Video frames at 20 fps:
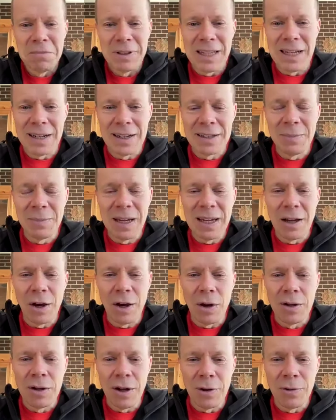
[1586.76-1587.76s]
But that does me
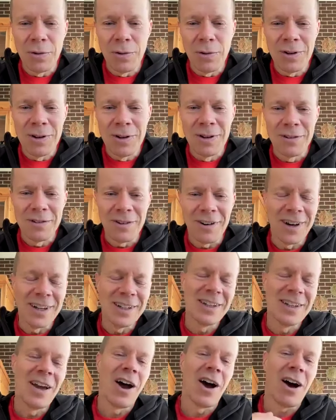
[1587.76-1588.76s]
go, no good,
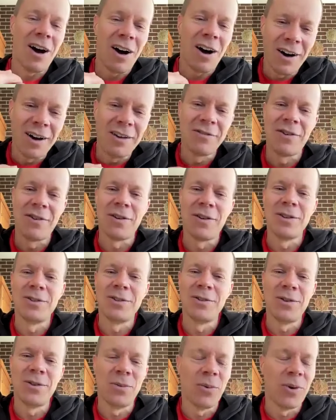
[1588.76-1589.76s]
right? I've got to
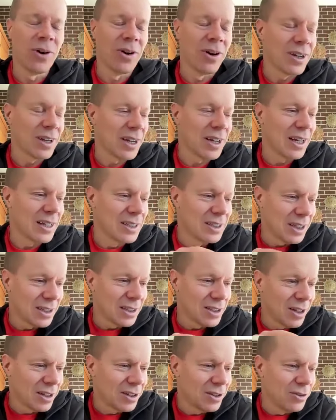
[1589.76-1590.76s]
do the work, and
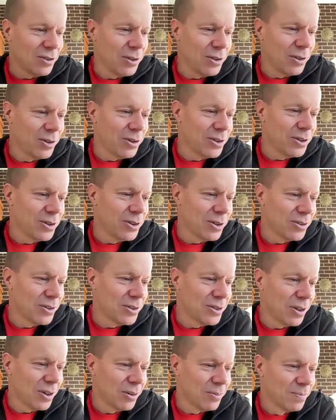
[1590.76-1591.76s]
just like you do
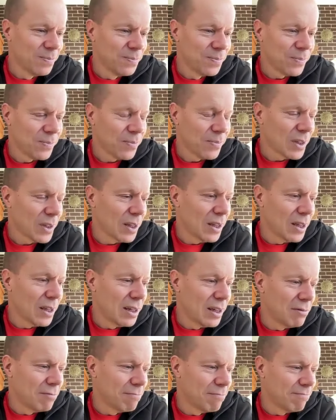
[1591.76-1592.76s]
too. So,
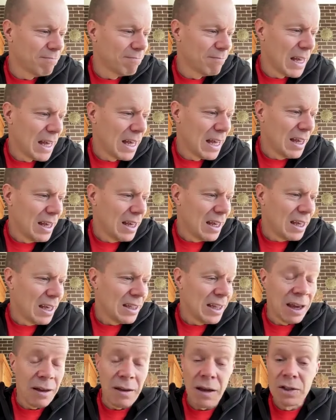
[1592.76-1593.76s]
um,
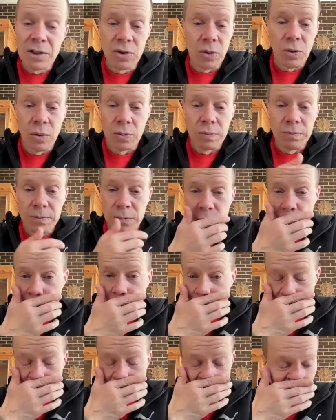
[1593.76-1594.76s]
yeah, it's all
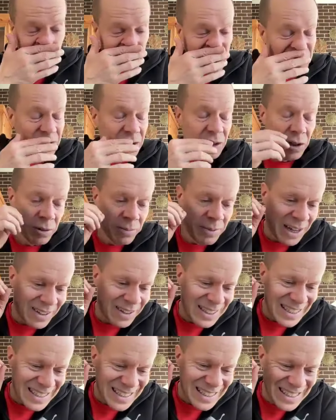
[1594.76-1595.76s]
super important. You've got to be
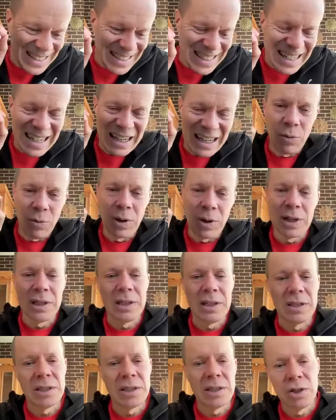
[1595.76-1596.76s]
able to see what
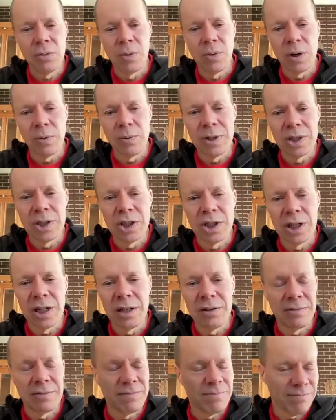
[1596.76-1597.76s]
it is that you want to
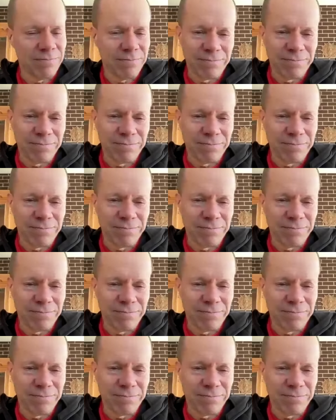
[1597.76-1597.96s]
achieve.